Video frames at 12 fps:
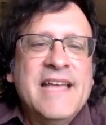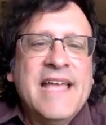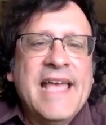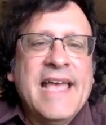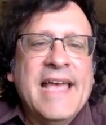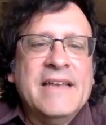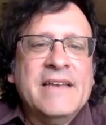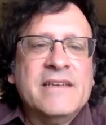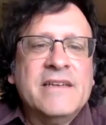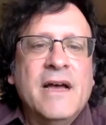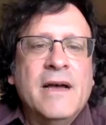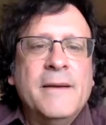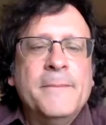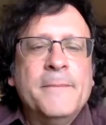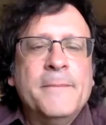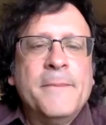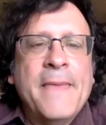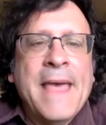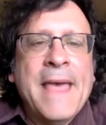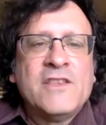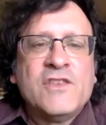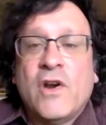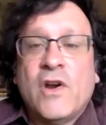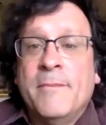And that
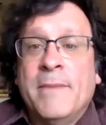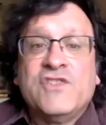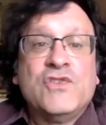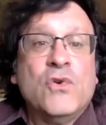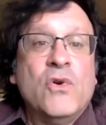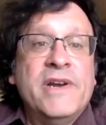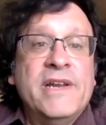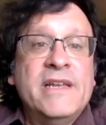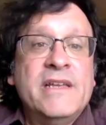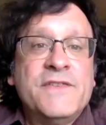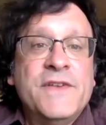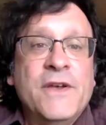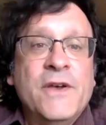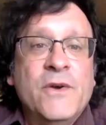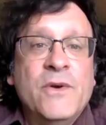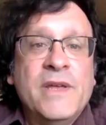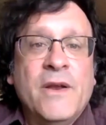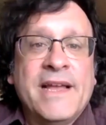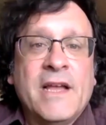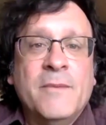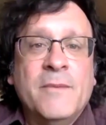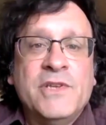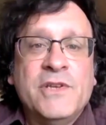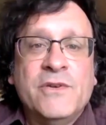started my story. So, I
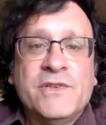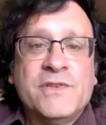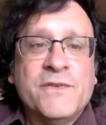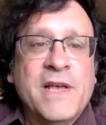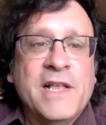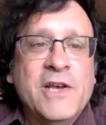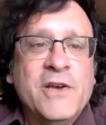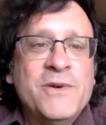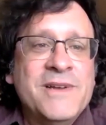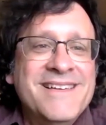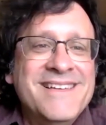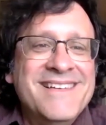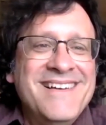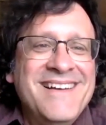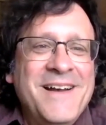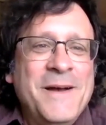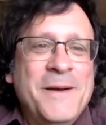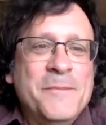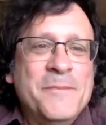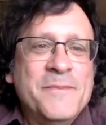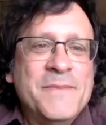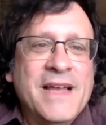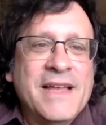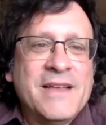come to you as a fellow.
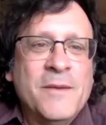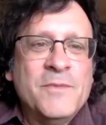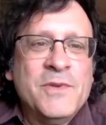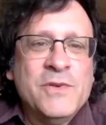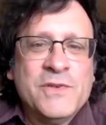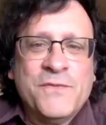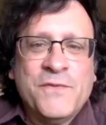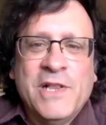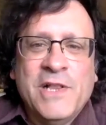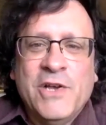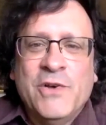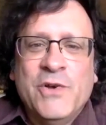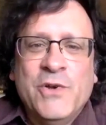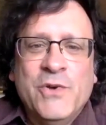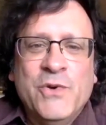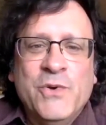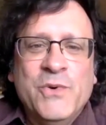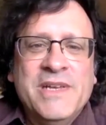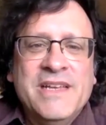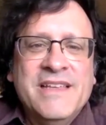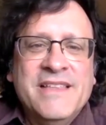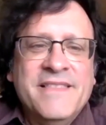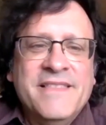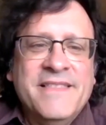I come to you as a fellow who
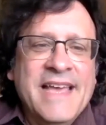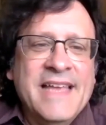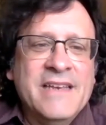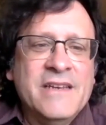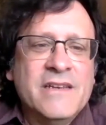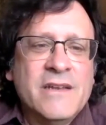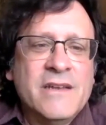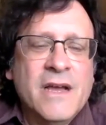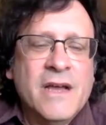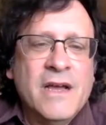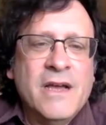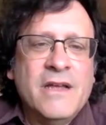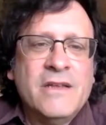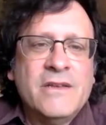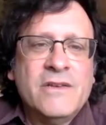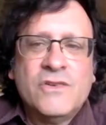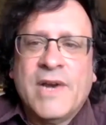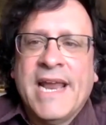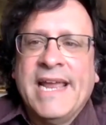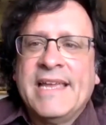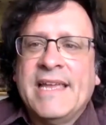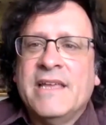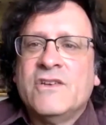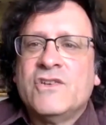then drank
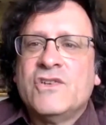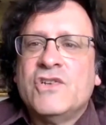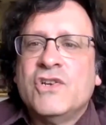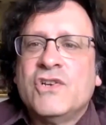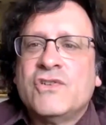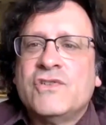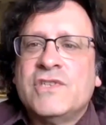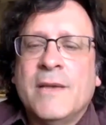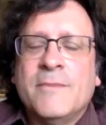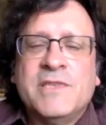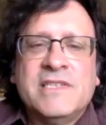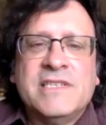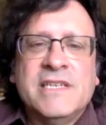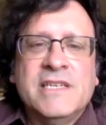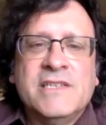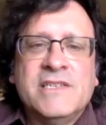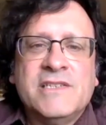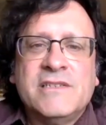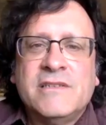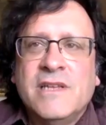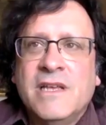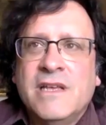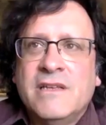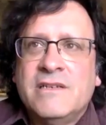and took substances
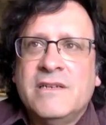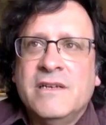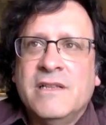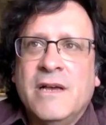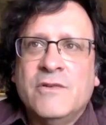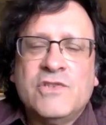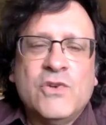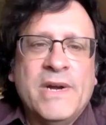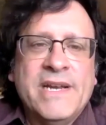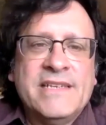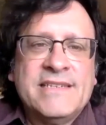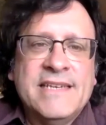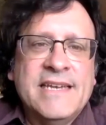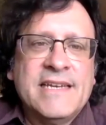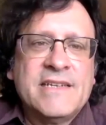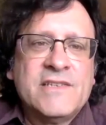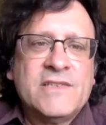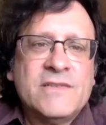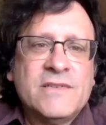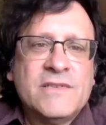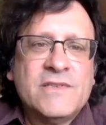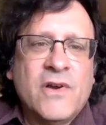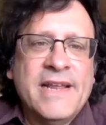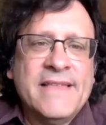till I was 26,
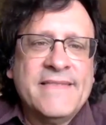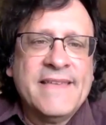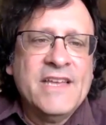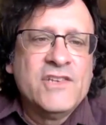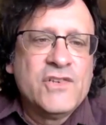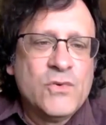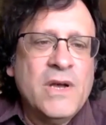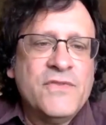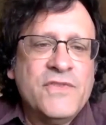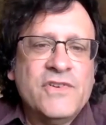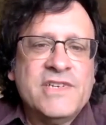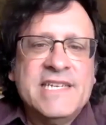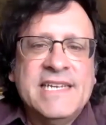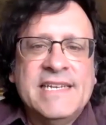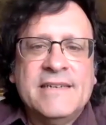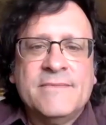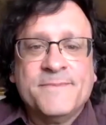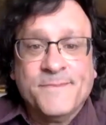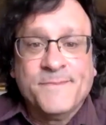starting at the age 12, 13.